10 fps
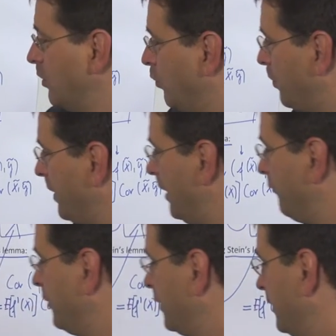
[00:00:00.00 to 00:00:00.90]
What we
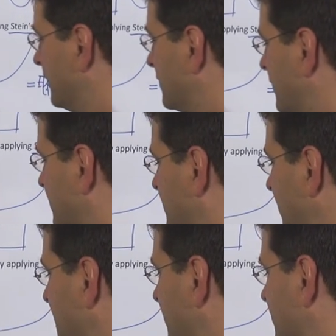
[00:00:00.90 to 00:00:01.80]
have here is
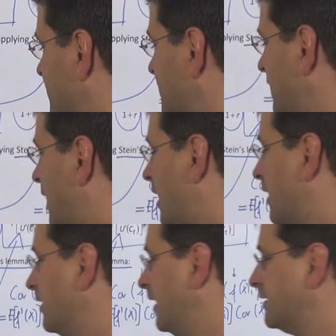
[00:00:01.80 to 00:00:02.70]
sigma
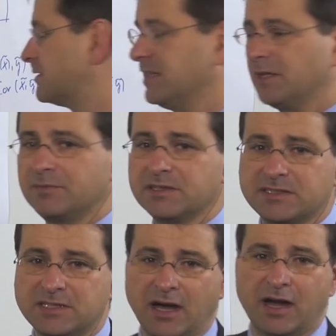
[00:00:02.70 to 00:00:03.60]
CR, and sigma
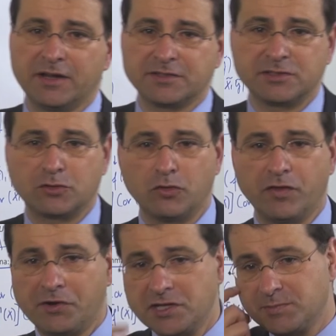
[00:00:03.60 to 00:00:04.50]
CR is the
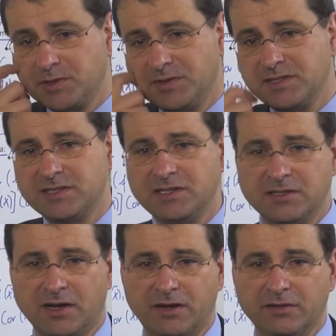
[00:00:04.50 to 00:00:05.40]
covariance between C
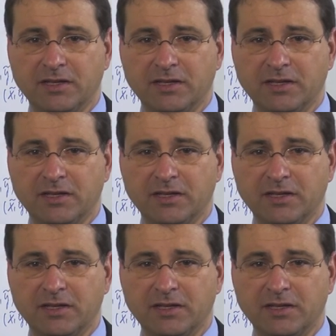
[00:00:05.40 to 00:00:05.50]
and R.